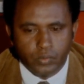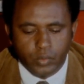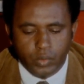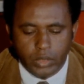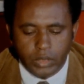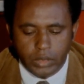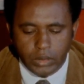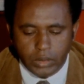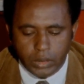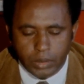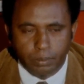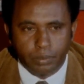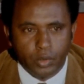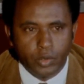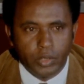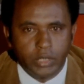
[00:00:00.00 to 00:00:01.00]
fully
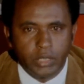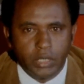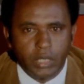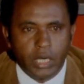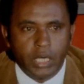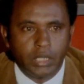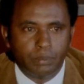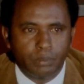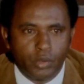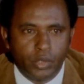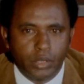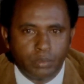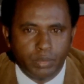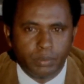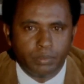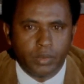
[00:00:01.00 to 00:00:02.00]
employ the
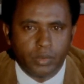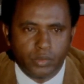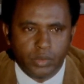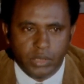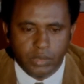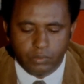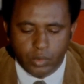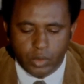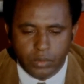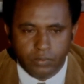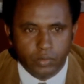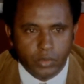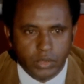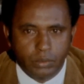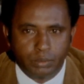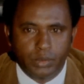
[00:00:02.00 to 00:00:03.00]
unemployed people, to give work
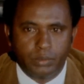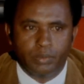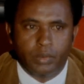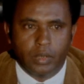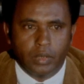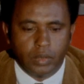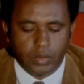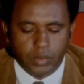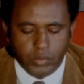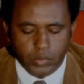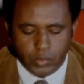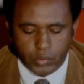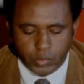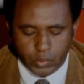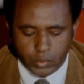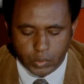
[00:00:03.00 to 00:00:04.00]
for the people.
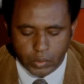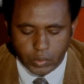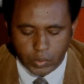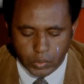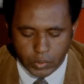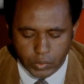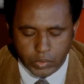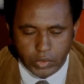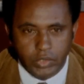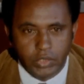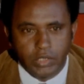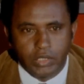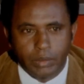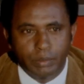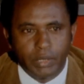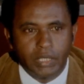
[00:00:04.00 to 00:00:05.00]
So this
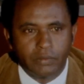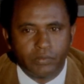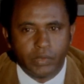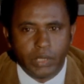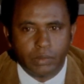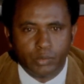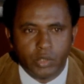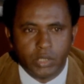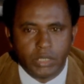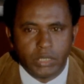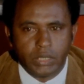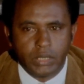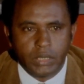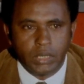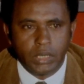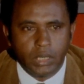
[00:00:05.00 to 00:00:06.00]
is the main
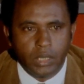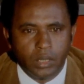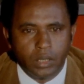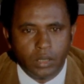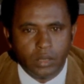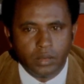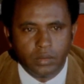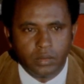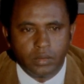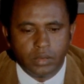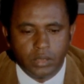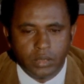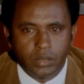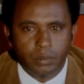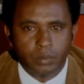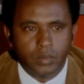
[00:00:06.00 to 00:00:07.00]
framework.
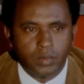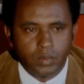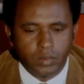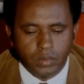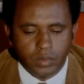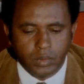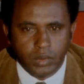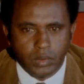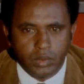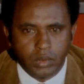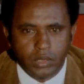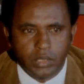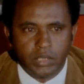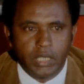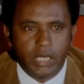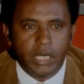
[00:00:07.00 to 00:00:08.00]
The
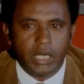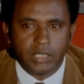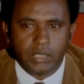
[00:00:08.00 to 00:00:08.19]
detailed